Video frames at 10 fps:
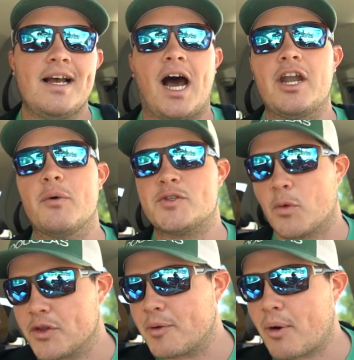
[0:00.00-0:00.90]
I know what's
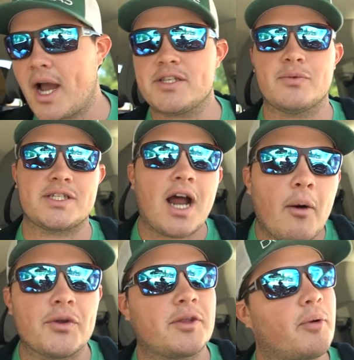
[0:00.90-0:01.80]
worth the price and what's
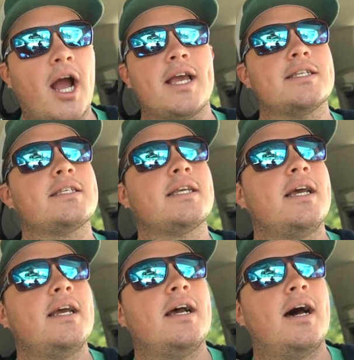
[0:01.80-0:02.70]
not worth the price.
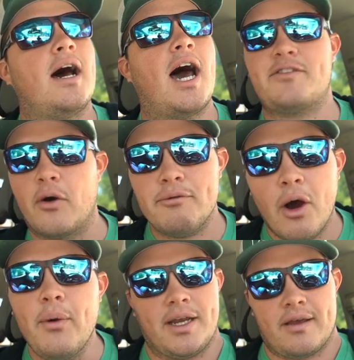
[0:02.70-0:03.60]
I don't
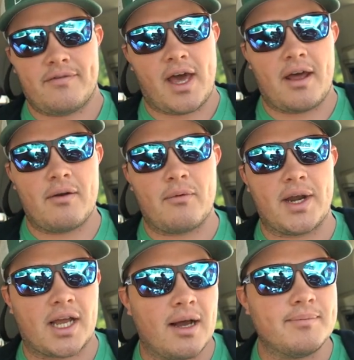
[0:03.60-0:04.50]
know any of that
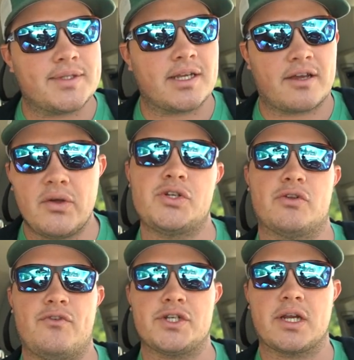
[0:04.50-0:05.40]
when it comes to
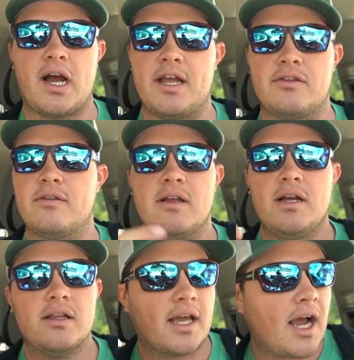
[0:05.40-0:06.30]
conventional fishing. I
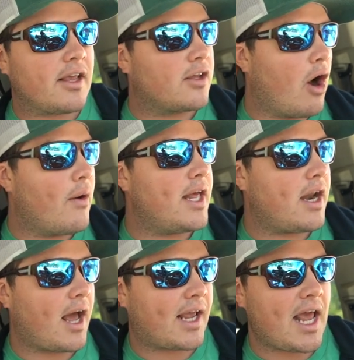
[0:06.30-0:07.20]
like I go in
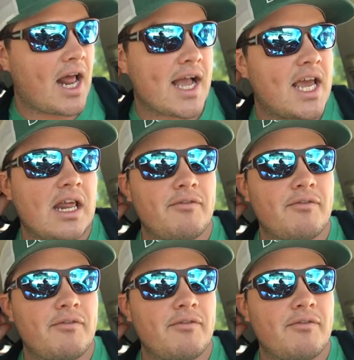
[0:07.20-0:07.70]
and I can't I can't